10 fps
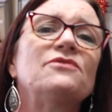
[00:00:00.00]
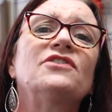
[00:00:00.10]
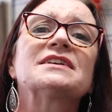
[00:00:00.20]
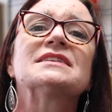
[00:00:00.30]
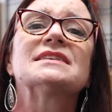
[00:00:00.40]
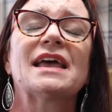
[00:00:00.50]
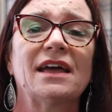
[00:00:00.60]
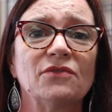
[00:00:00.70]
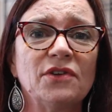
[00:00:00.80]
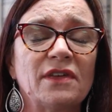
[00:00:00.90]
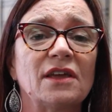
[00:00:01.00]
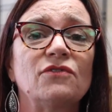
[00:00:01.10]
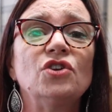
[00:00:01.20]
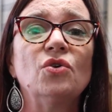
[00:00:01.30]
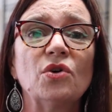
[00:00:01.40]
fixes everything.
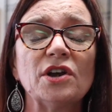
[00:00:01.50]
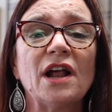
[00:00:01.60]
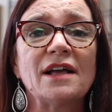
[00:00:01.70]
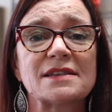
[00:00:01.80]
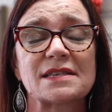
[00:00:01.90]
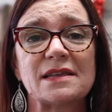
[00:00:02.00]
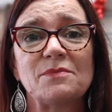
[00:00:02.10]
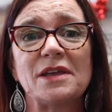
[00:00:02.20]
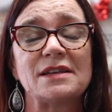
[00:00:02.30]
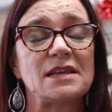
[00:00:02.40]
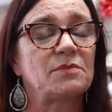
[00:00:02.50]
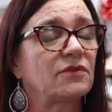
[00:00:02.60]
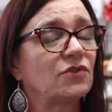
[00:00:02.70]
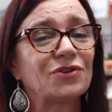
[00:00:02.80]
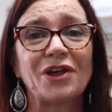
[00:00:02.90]
If you're not sleeping deep,
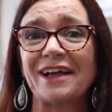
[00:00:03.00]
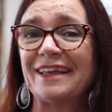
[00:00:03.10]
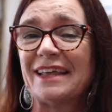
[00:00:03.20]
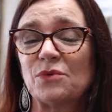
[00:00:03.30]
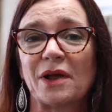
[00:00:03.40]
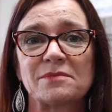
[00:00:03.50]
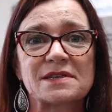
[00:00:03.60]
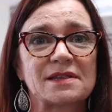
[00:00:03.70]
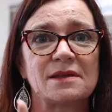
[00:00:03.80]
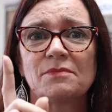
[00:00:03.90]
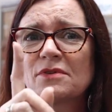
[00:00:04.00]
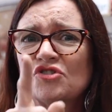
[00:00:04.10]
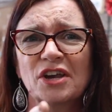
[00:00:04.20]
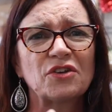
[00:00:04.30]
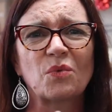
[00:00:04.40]
if you're not getting REM sleep,
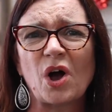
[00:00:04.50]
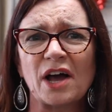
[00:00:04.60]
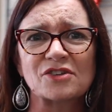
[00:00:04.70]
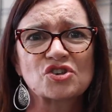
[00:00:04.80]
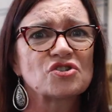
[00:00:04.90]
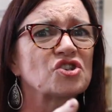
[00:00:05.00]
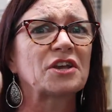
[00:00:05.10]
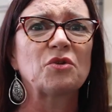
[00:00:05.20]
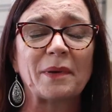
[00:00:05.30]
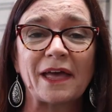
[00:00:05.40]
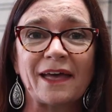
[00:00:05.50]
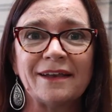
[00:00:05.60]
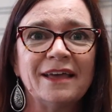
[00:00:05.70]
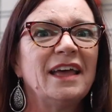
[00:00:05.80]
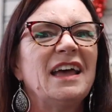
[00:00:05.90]
check your watch, check your
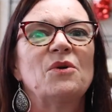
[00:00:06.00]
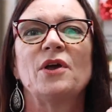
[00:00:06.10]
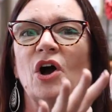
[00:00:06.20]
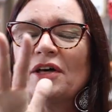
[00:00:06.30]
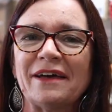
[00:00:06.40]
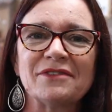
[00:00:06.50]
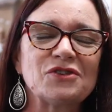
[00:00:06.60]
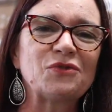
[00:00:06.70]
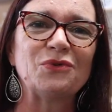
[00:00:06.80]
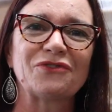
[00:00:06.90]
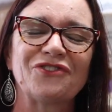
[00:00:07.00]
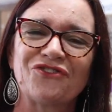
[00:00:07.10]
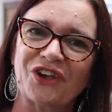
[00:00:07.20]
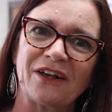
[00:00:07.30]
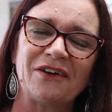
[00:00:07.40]
bed. We all have the tools to
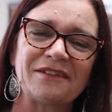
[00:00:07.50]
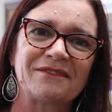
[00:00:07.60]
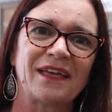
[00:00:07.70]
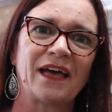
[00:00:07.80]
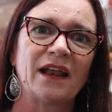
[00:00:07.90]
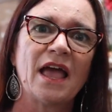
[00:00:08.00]
check all of that.